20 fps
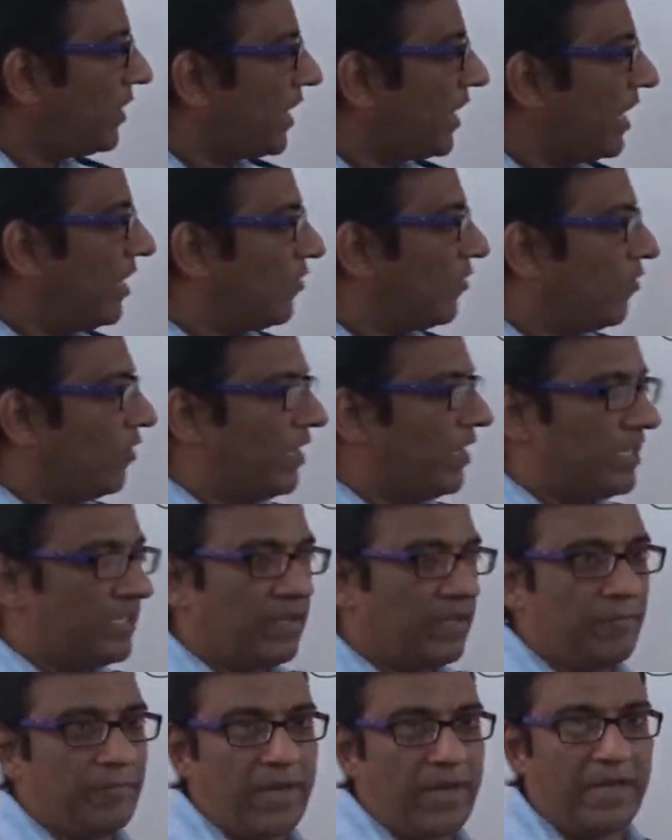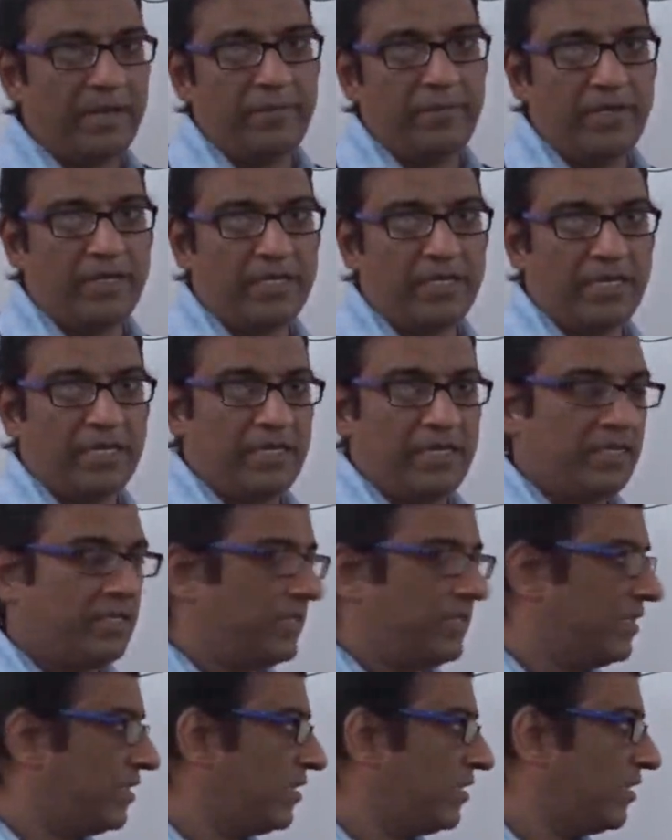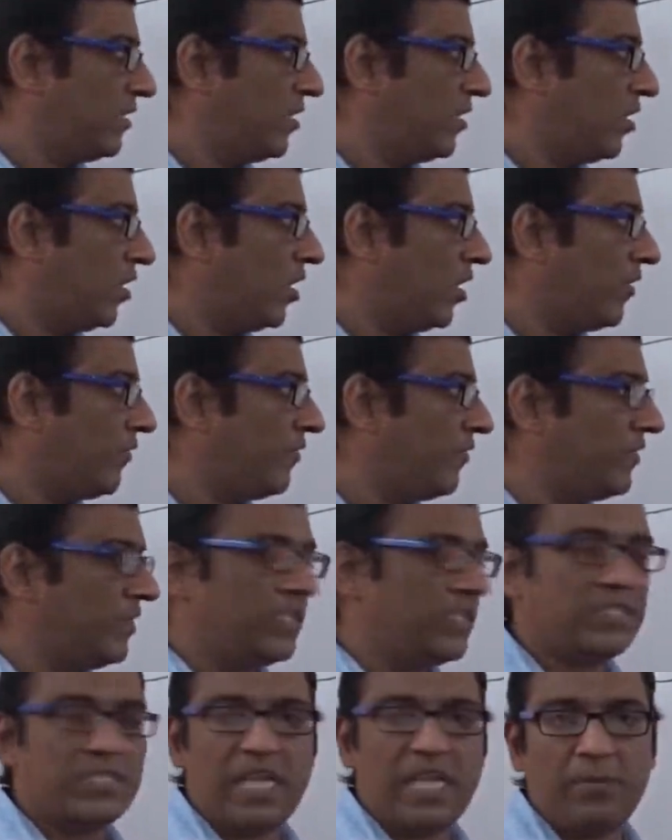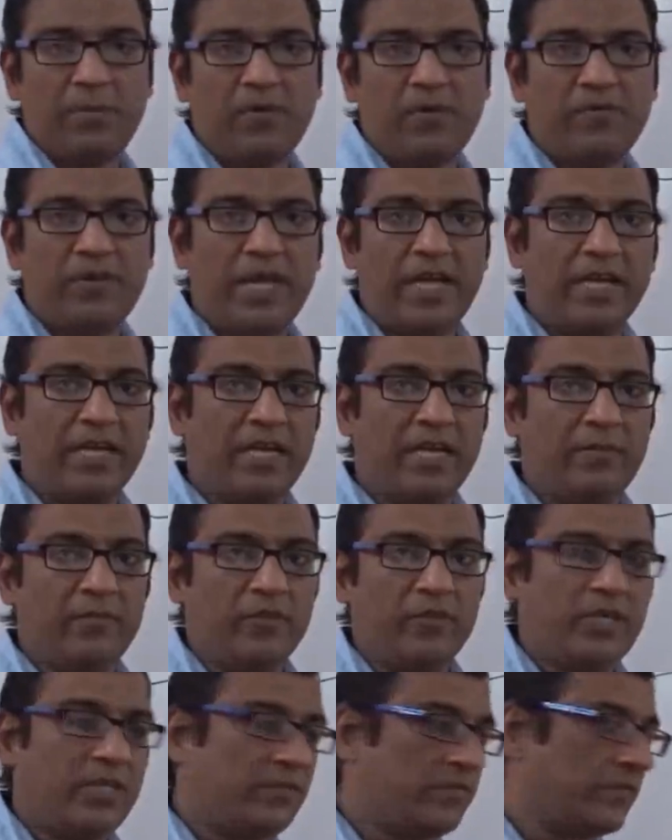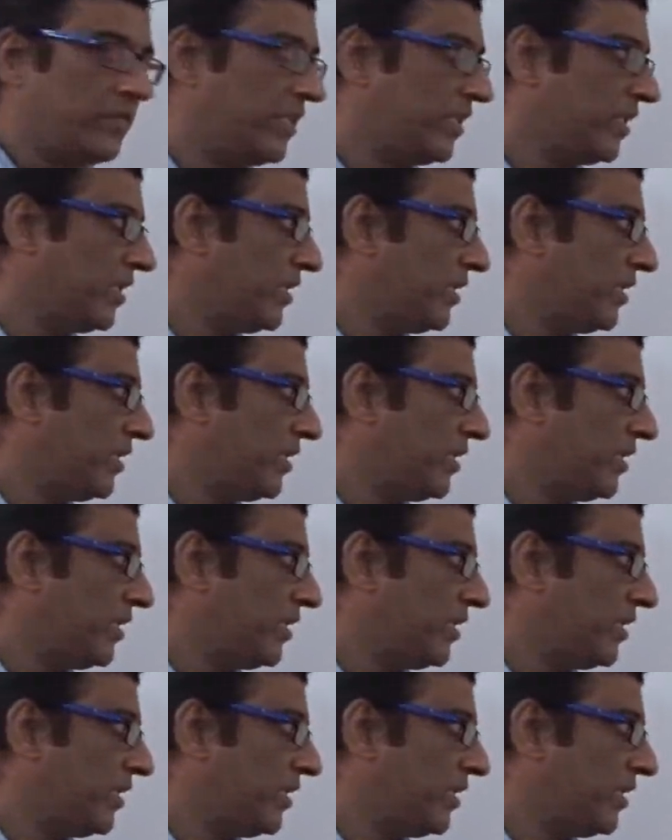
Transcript: calculate the perimeter of this type of diagram, you can say.